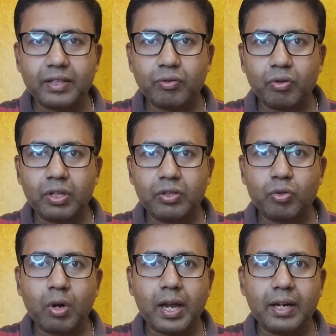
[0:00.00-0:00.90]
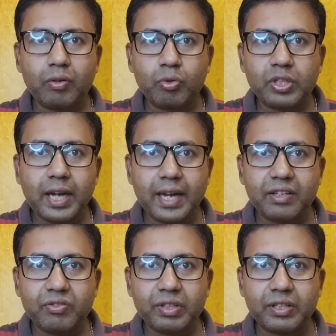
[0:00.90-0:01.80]
as you know, the joda and two
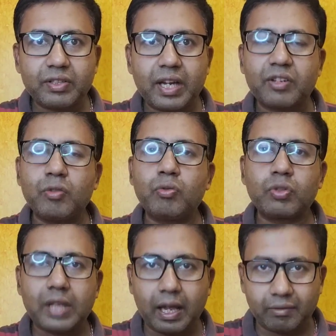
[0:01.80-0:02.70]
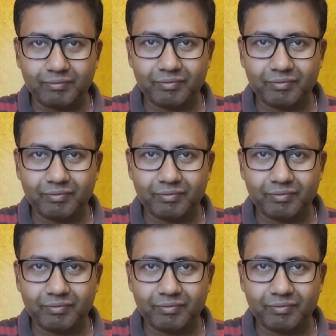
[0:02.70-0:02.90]
chikari strings are tuned to sa.